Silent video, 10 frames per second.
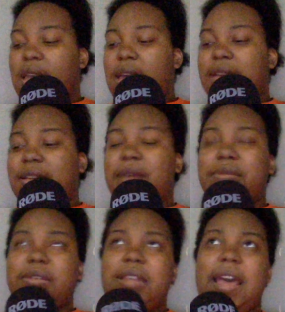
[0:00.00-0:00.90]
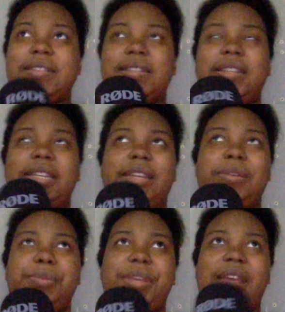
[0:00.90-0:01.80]
Now, lastly,
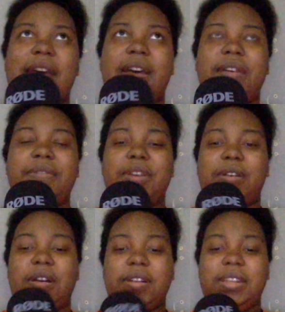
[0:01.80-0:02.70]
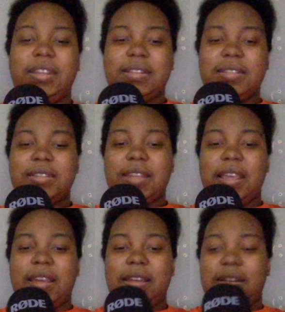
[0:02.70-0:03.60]
we have Guardians
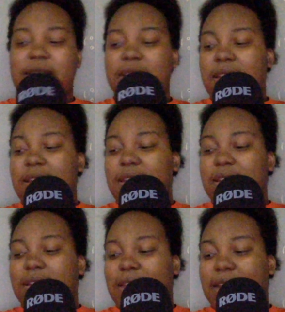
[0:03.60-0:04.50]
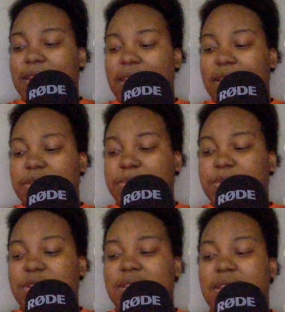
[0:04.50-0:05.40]
and Gladiators,
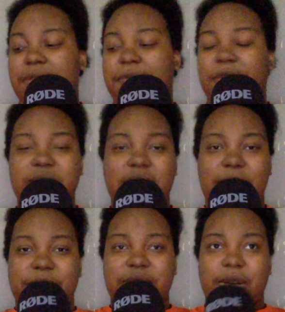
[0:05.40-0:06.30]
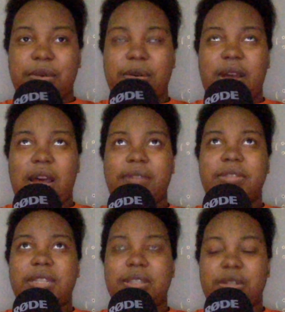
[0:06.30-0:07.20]
which is the first episode of
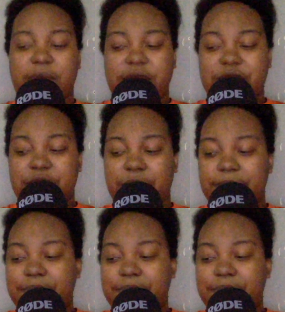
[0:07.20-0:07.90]
season 22.